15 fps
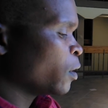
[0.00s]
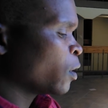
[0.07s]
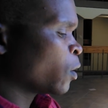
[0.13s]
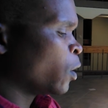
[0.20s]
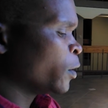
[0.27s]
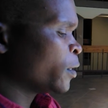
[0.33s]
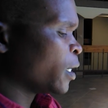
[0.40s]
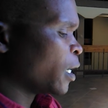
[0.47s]

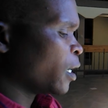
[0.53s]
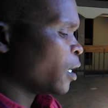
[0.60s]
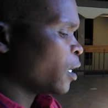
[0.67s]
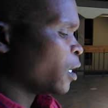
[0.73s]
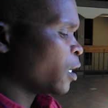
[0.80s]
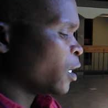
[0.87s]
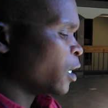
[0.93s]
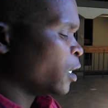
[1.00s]
Because
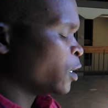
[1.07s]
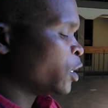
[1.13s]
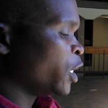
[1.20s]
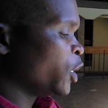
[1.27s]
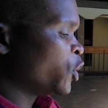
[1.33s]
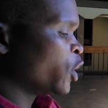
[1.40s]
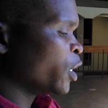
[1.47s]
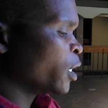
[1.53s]

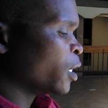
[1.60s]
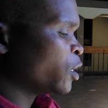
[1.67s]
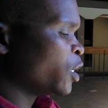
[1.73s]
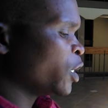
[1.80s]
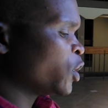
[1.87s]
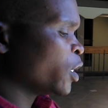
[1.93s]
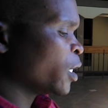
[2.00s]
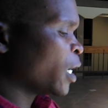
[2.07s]

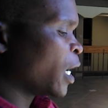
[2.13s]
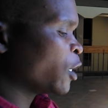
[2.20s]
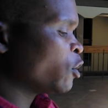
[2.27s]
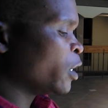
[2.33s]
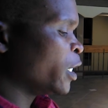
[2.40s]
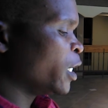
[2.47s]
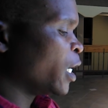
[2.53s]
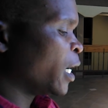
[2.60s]
teaching
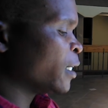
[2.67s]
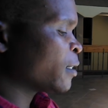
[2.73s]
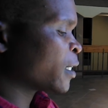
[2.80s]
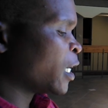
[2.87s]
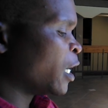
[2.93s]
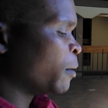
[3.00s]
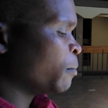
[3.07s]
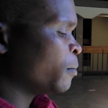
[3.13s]
actually has
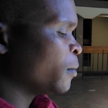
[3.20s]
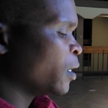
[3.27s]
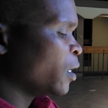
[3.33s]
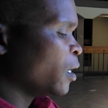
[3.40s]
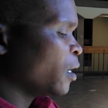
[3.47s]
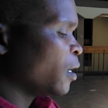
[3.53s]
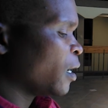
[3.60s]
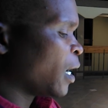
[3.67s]
come
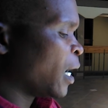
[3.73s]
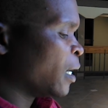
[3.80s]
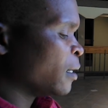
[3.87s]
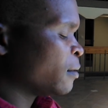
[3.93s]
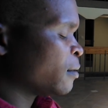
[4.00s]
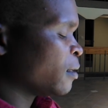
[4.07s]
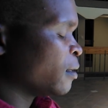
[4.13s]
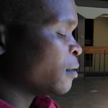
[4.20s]

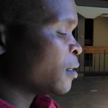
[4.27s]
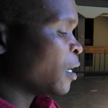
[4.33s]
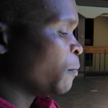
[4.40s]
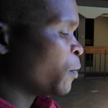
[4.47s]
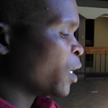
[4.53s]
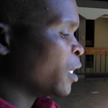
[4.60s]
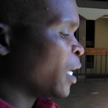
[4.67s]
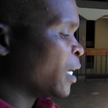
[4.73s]
as
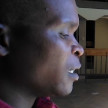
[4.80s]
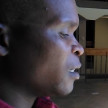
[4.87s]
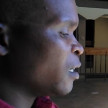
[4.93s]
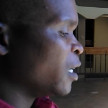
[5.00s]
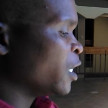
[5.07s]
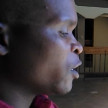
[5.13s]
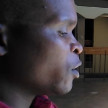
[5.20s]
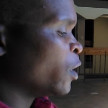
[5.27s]
something that,
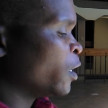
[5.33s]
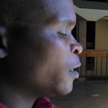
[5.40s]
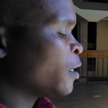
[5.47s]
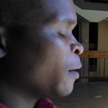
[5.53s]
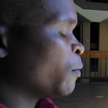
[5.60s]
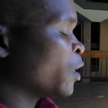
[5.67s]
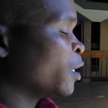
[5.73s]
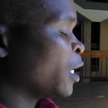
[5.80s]
it's not
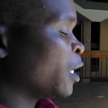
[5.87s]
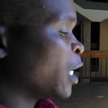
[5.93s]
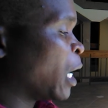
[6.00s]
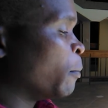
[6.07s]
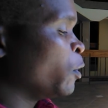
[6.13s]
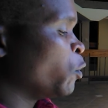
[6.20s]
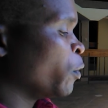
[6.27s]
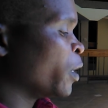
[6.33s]
something that
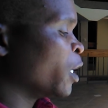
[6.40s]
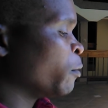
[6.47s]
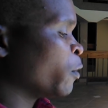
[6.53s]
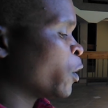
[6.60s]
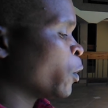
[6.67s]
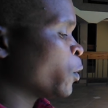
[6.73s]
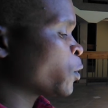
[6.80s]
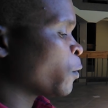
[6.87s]
I'm doing it
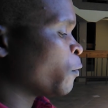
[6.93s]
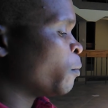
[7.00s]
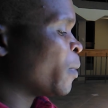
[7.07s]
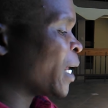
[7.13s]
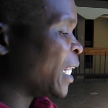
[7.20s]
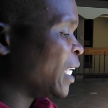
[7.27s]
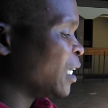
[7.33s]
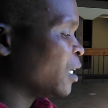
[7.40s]
because of
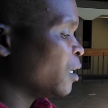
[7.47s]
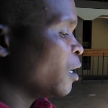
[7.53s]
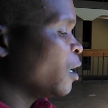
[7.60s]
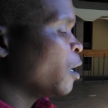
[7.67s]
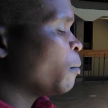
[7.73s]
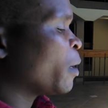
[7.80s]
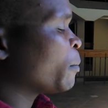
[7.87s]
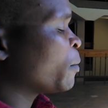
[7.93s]
money,
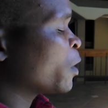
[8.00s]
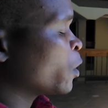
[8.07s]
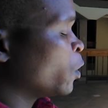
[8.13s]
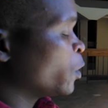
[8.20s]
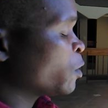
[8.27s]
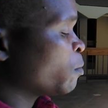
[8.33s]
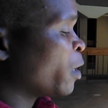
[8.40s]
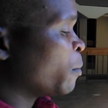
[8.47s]
but
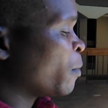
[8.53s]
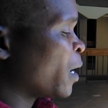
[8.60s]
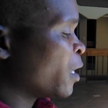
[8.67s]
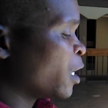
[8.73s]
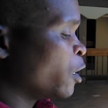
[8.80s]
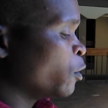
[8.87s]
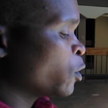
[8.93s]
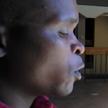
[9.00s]
because my
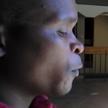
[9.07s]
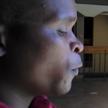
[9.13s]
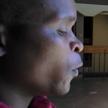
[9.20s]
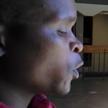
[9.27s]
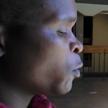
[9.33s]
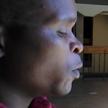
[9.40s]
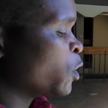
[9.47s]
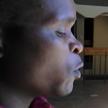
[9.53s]
mother used to
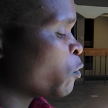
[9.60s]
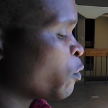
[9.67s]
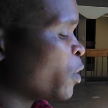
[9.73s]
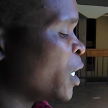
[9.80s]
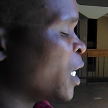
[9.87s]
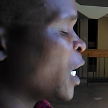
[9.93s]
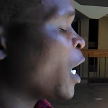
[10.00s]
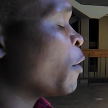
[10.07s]
force me to
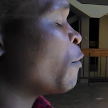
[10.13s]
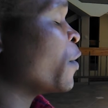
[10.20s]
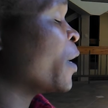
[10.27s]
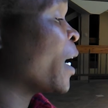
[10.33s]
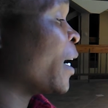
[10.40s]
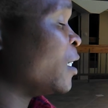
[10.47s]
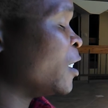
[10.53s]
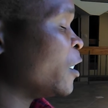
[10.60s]
read every
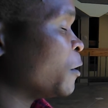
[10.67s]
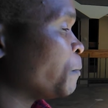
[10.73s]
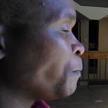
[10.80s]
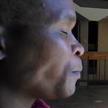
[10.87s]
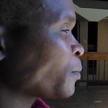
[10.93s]
night